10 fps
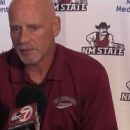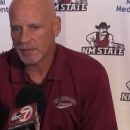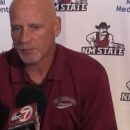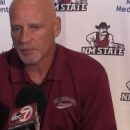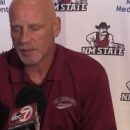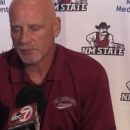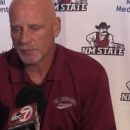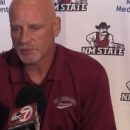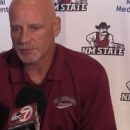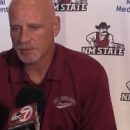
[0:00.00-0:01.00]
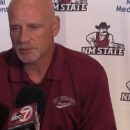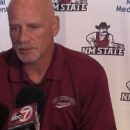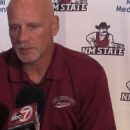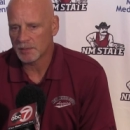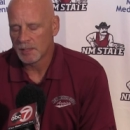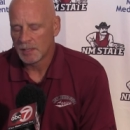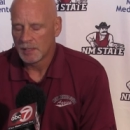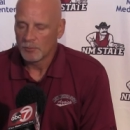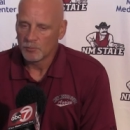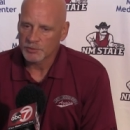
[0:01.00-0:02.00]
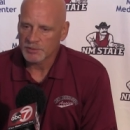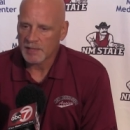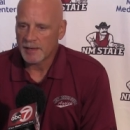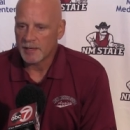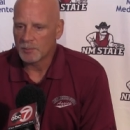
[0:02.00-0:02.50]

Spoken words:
He could play every position, and we'll slide